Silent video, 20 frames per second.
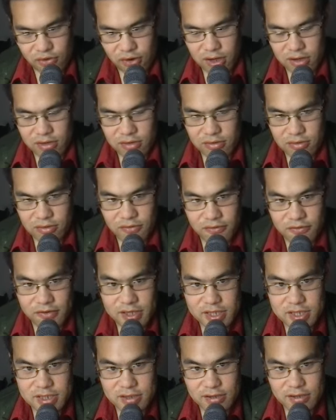trying to
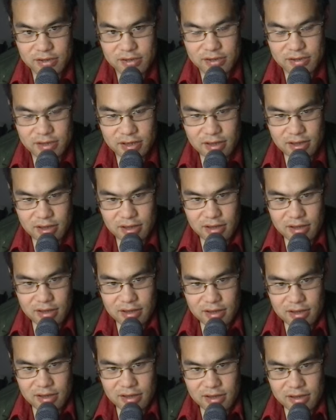feast on
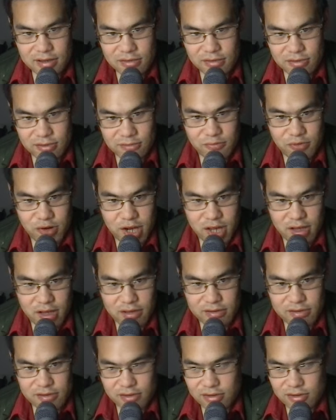the prey
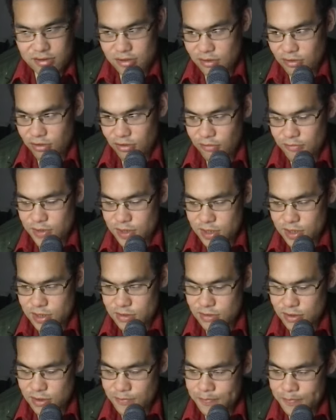on the corpses,
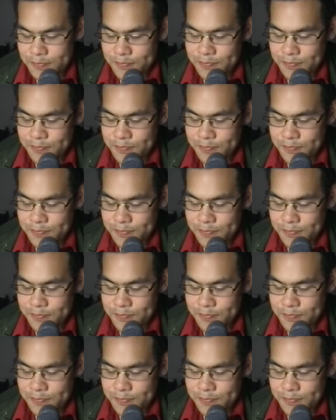right?